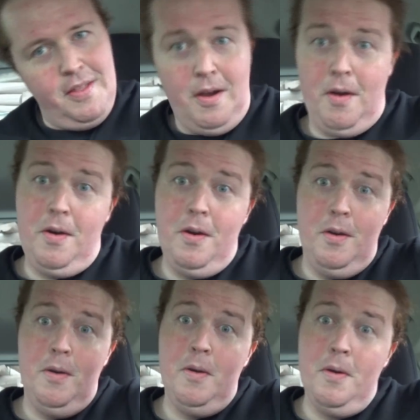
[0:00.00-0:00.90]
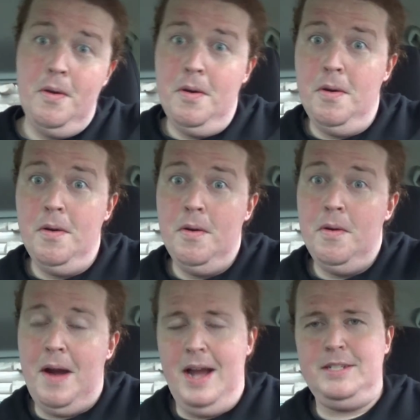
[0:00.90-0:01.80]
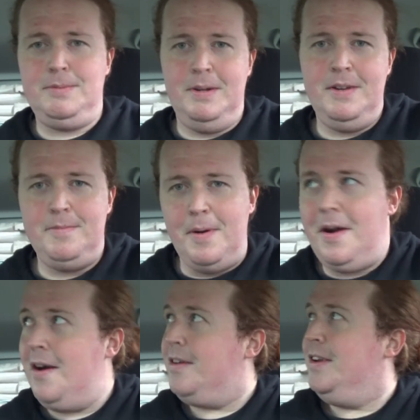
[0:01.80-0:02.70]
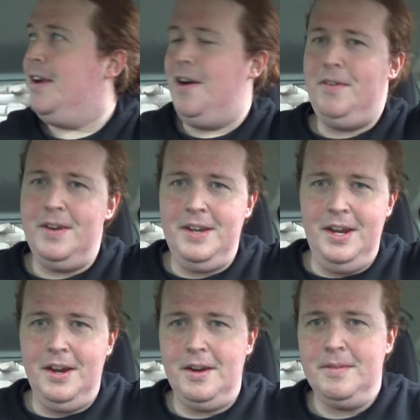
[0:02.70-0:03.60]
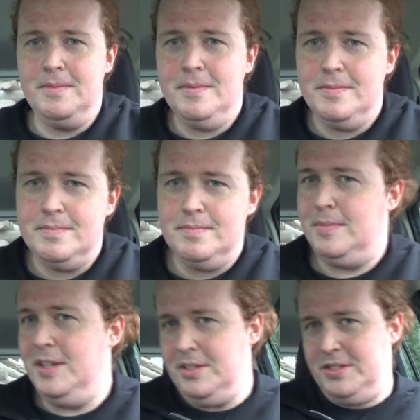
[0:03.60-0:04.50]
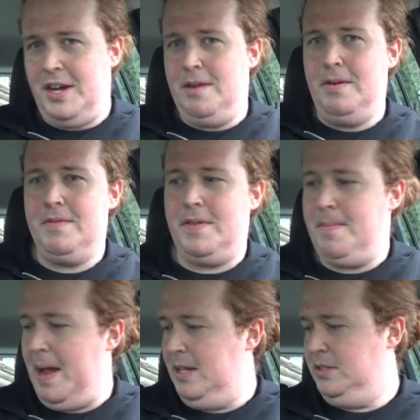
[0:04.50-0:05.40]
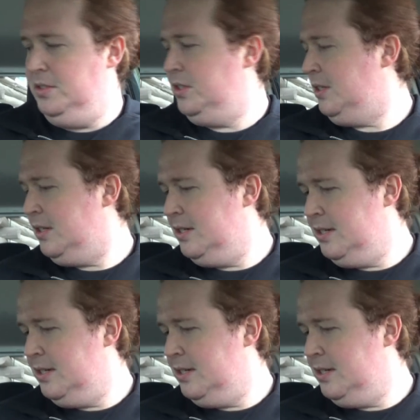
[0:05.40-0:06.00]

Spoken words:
the expletive bar, you got one here, but you also got one for the passenger.